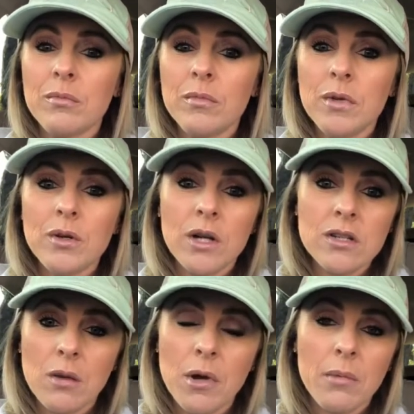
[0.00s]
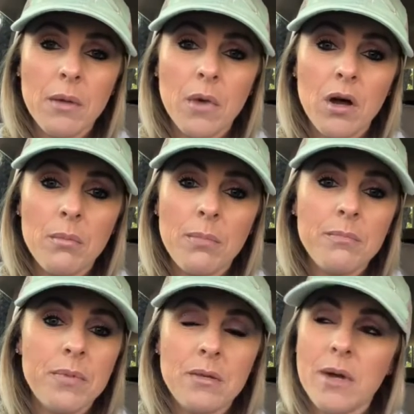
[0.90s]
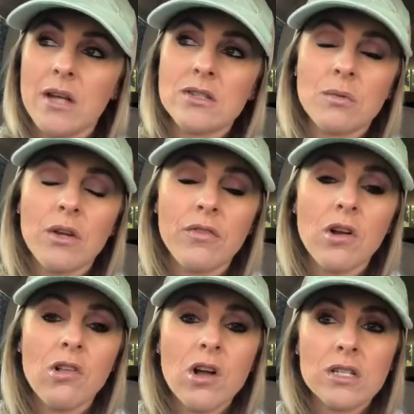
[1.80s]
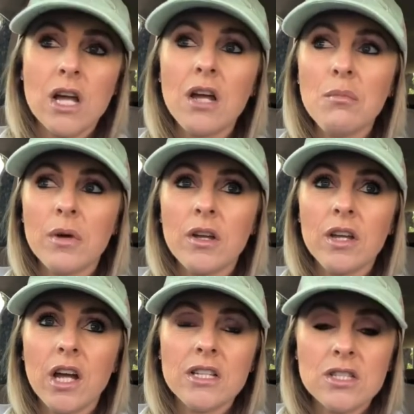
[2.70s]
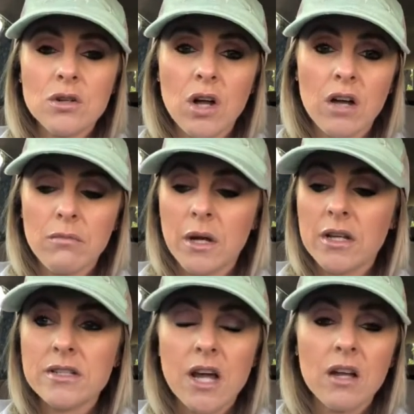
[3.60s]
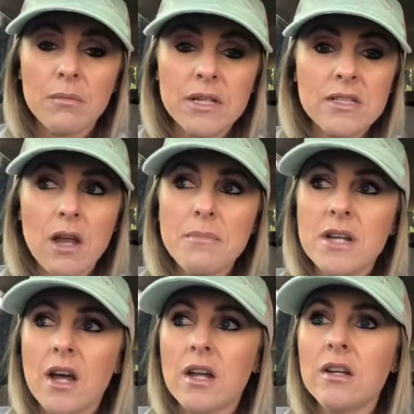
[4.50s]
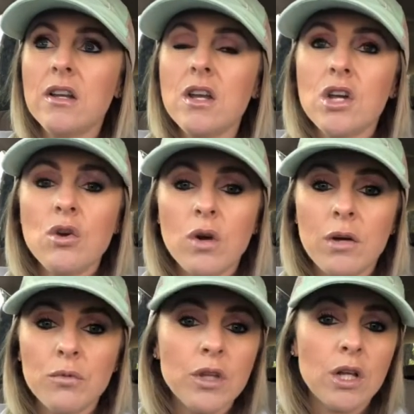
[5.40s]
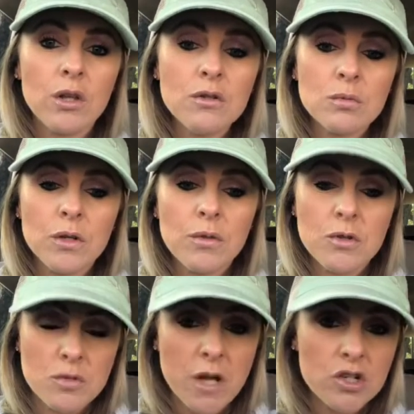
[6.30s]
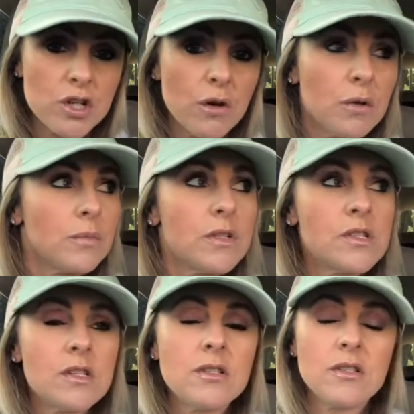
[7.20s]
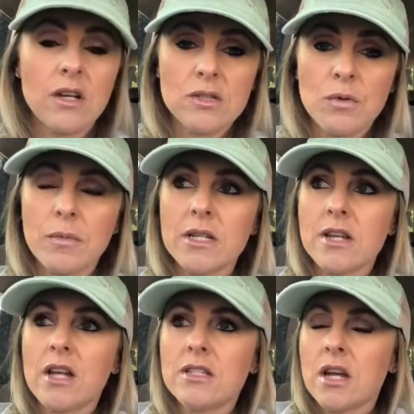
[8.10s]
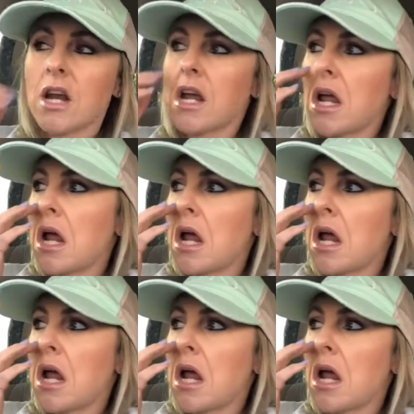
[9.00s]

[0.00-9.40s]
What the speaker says: you know, I talk about my mom being passed away for a long time, but I still have my dad and my stepdad who I'm really close with, which I'm actually going to Knott's with my dad today.